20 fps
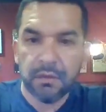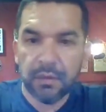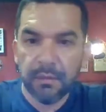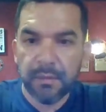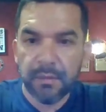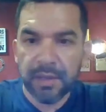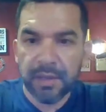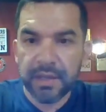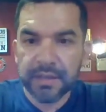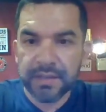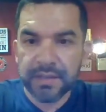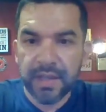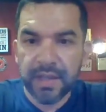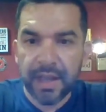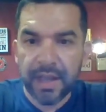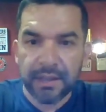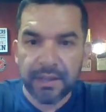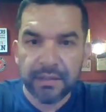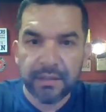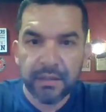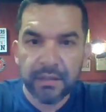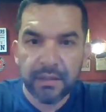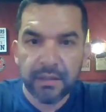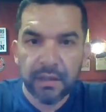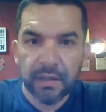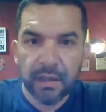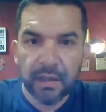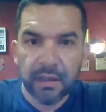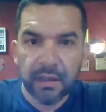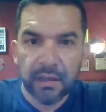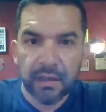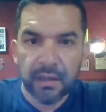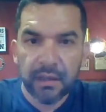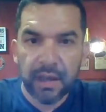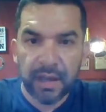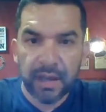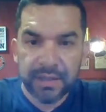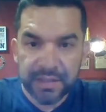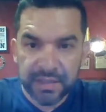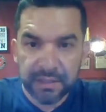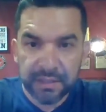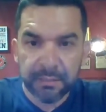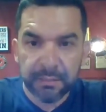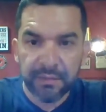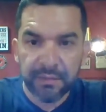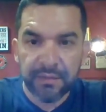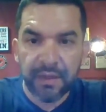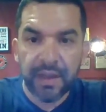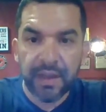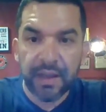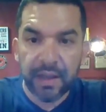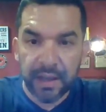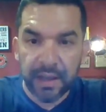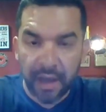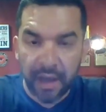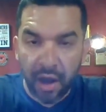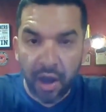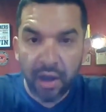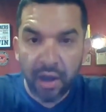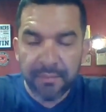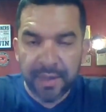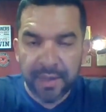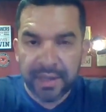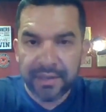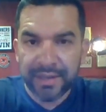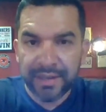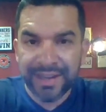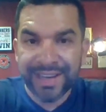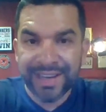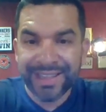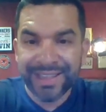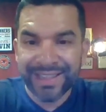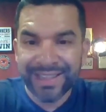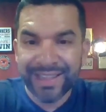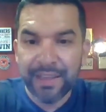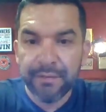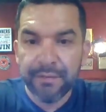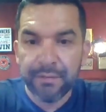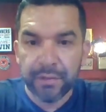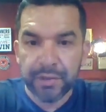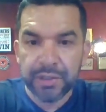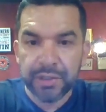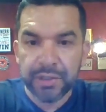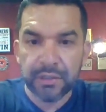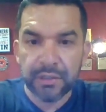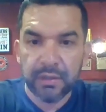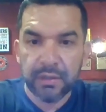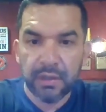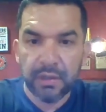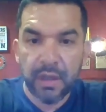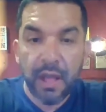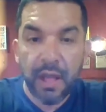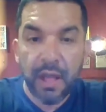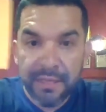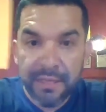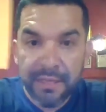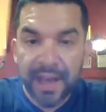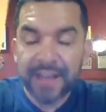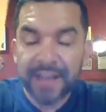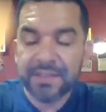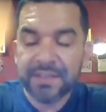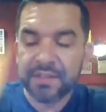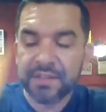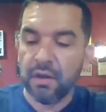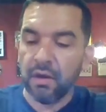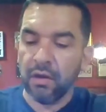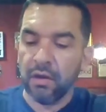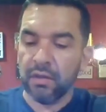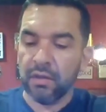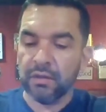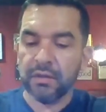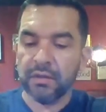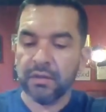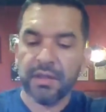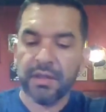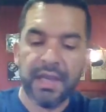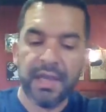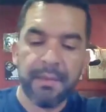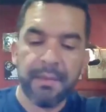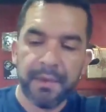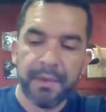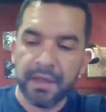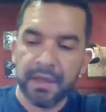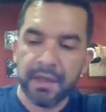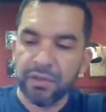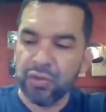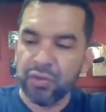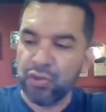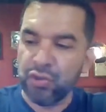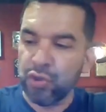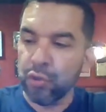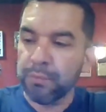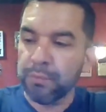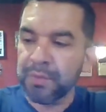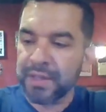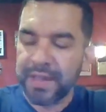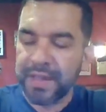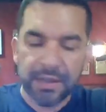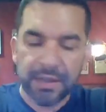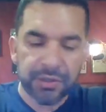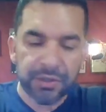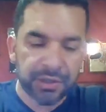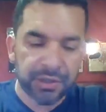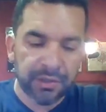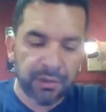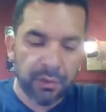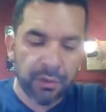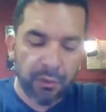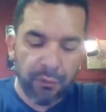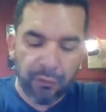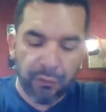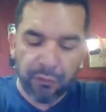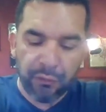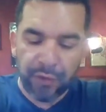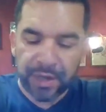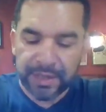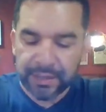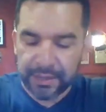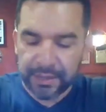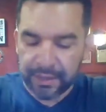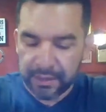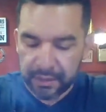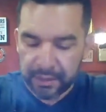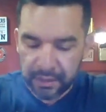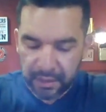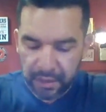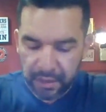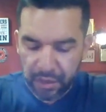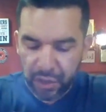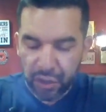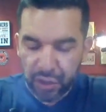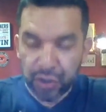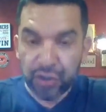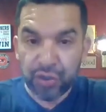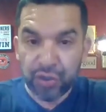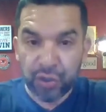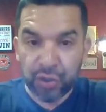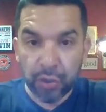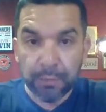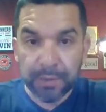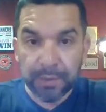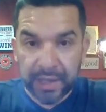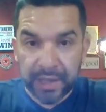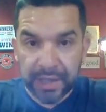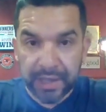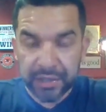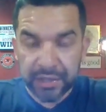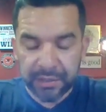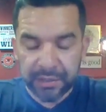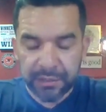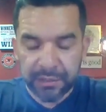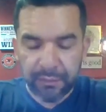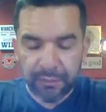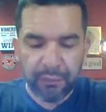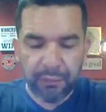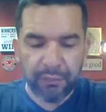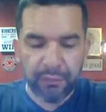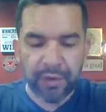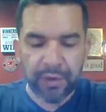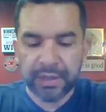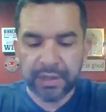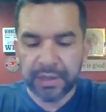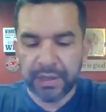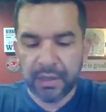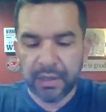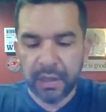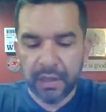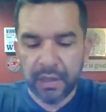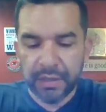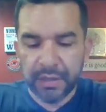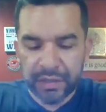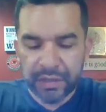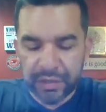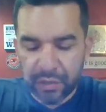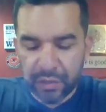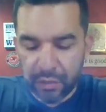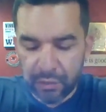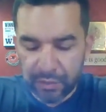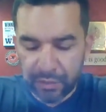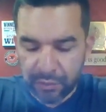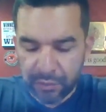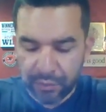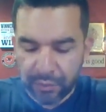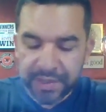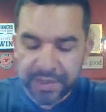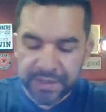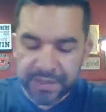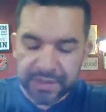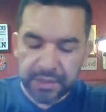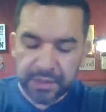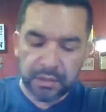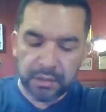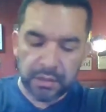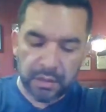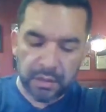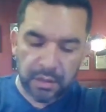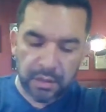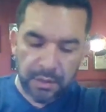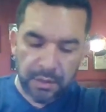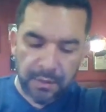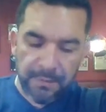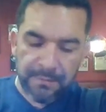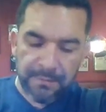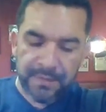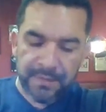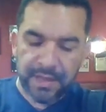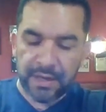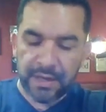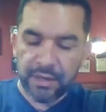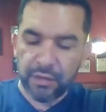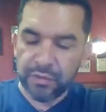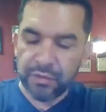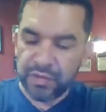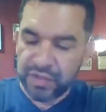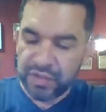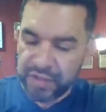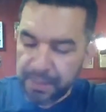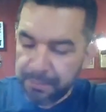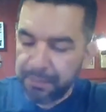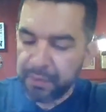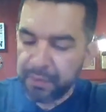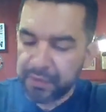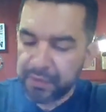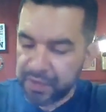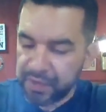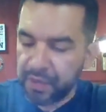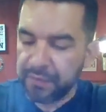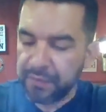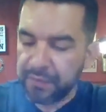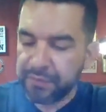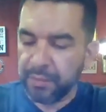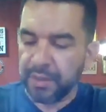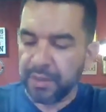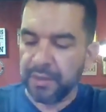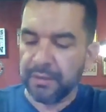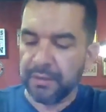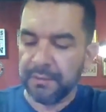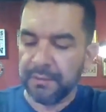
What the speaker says: Because of that. I simplify, I automate, and I leverage. That's called keeping it duplication friendly. Duplication friendly. So the reason that I use simple software